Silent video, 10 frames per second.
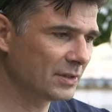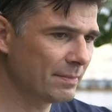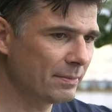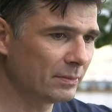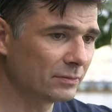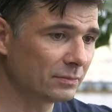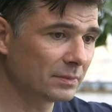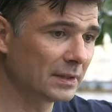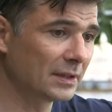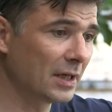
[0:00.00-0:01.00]
some people
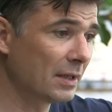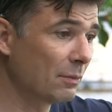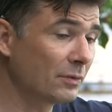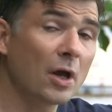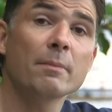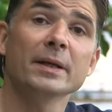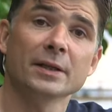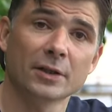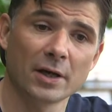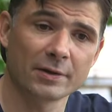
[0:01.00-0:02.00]
can go there, well, nobody
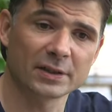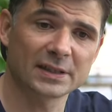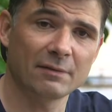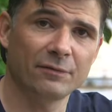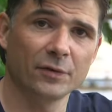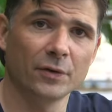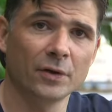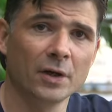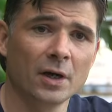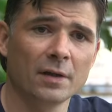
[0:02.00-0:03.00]
can go there except for
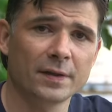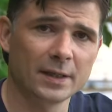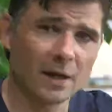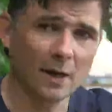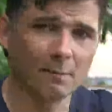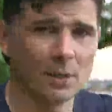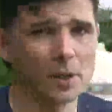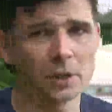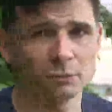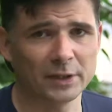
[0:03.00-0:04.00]
the
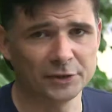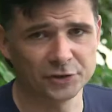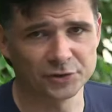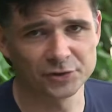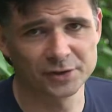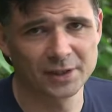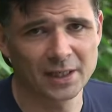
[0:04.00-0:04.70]
park rangers.